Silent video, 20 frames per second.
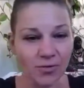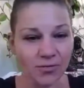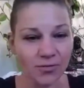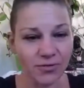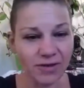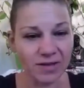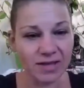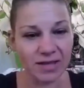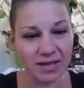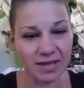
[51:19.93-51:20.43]

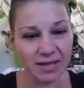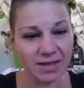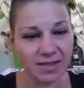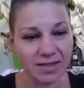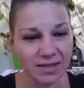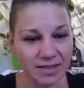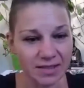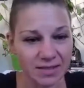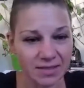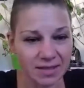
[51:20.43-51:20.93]
Fucking
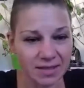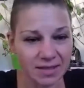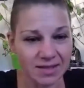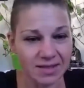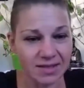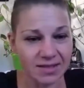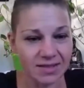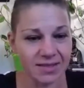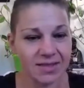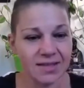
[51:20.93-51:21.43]

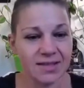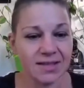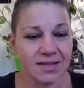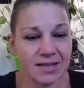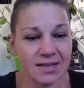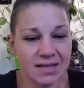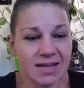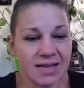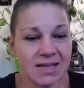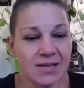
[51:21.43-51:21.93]
the
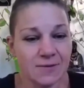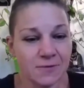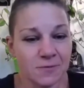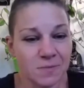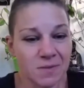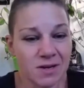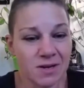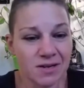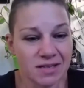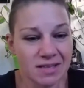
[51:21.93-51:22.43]
Native
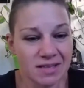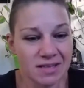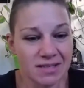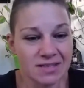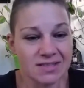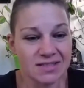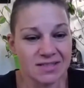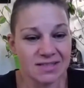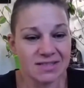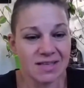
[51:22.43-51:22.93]

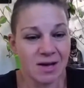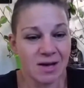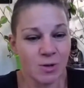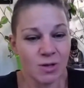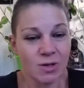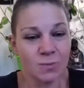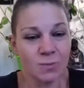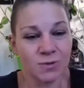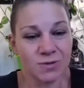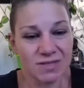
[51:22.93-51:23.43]
Americans is how
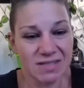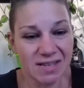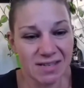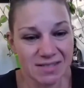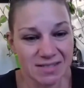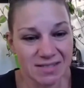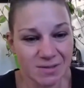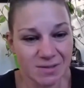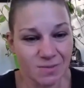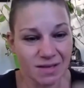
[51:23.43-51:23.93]
they present
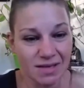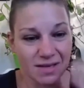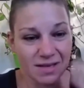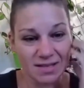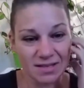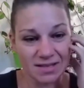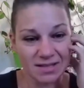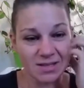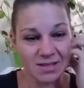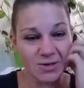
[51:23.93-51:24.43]
to
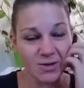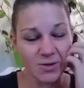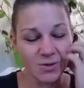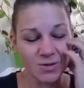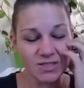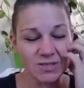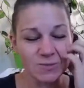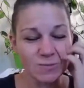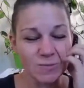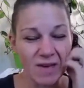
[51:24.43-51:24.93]
me, you know,
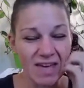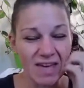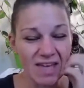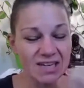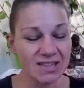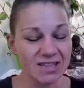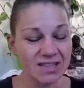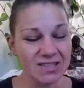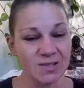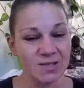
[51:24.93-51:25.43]
this man
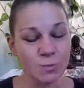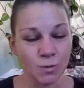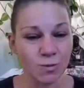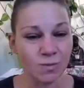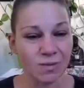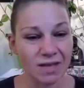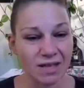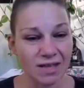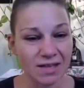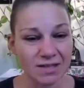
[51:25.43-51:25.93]
and this
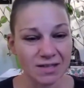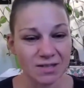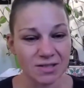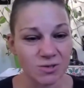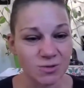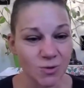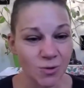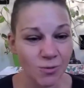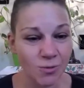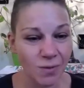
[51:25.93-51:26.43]
woman,
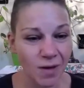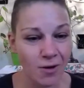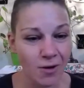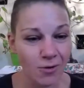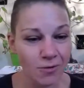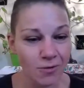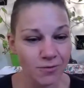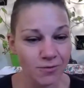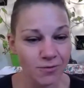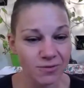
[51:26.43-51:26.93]
so
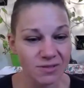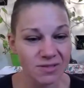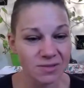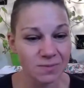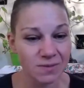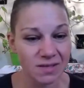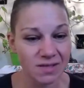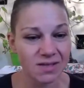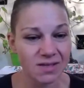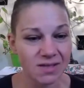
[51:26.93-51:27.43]
powerful to
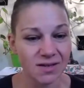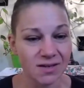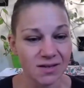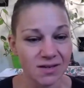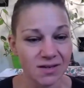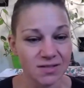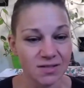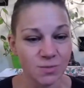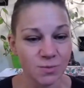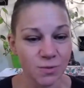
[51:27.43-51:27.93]
be here
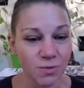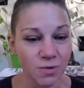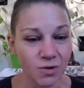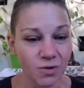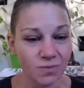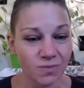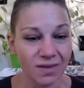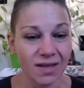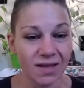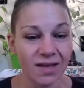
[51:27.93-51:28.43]
and support
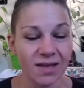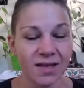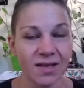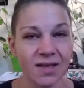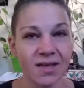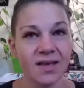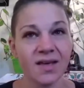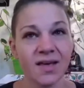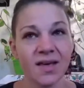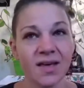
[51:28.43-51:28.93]
me.
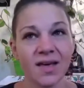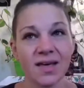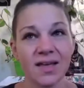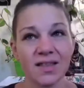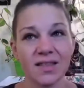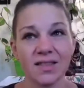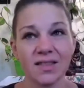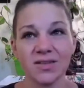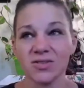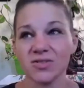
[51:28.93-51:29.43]

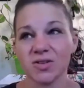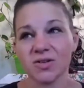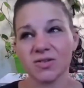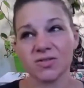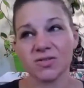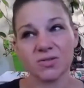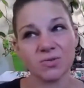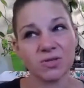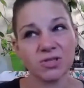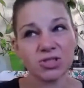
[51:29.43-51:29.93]
And there's
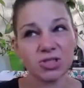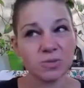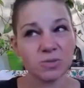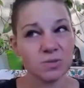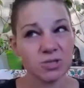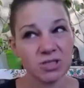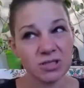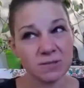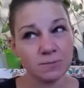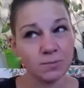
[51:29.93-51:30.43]
also
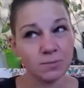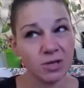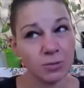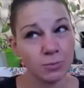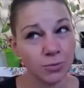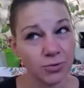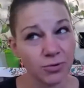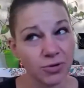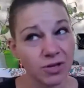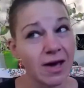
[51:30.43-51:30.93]
Egyptian
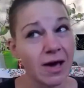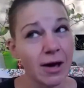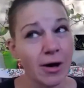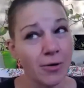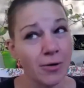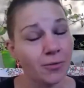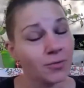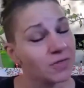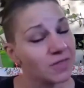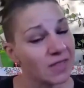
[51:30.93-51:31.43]
people
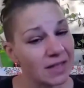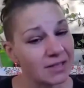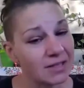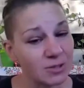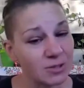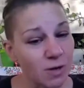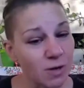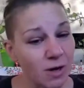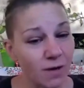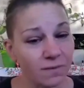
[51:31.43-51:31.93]
now that
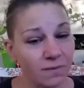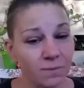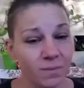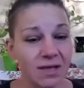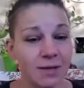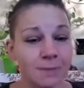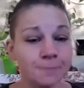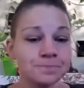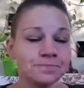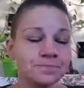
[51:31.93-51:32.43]
surround
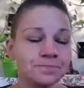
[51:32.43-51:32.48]
me.